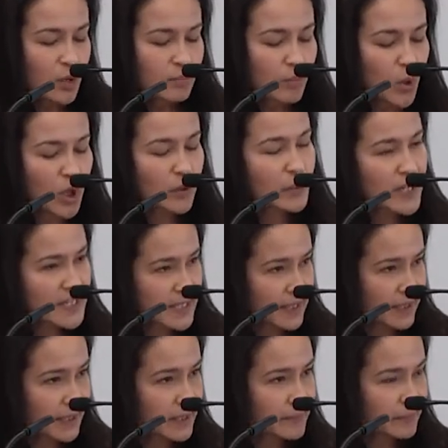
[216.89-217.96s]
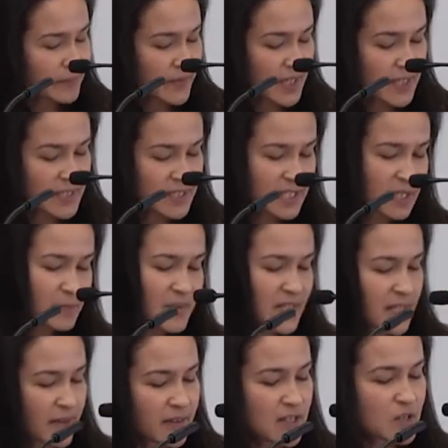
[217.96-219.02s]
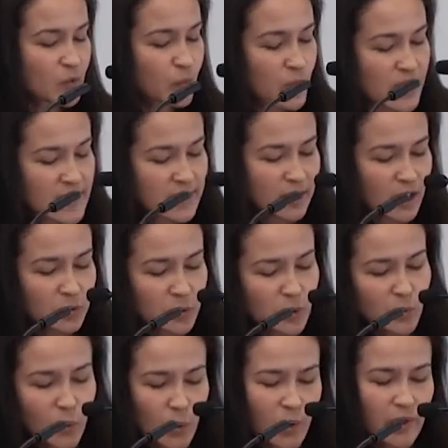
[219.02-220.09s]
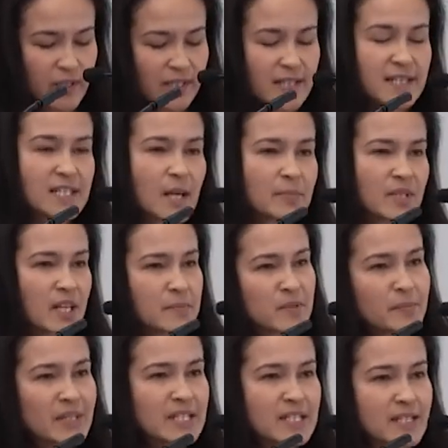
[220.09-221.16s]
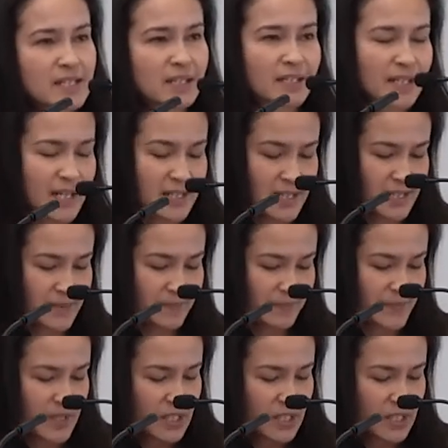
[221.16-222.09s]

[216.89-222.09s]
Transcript: More recently, it seems that this risk and reward can sometimes be disconnected.